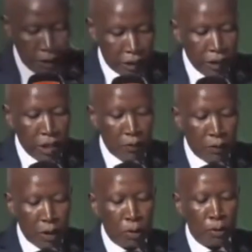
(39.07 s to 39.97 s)

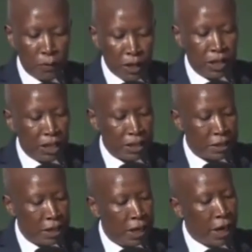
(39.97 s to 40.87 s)
Geneva
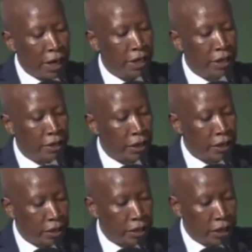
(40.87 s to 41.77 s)
Conventions, and
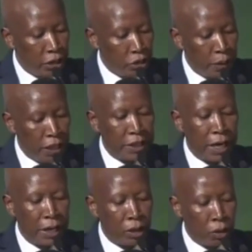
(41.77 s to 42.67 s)
international
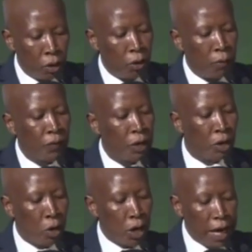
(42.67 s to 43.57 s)
humanitarian law.
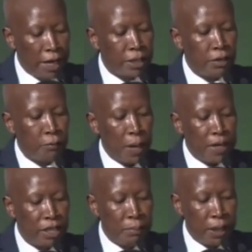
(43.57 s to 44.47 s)
Collective
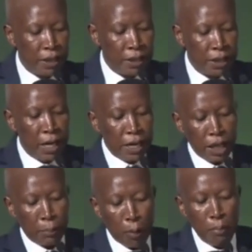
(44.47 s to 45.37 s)
punishment,
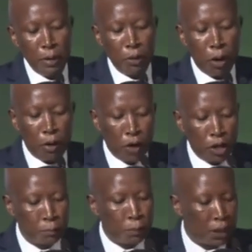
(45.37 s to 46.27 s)
the bombing of
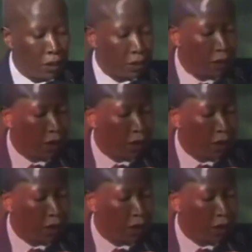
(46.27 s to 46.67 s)
hospitals,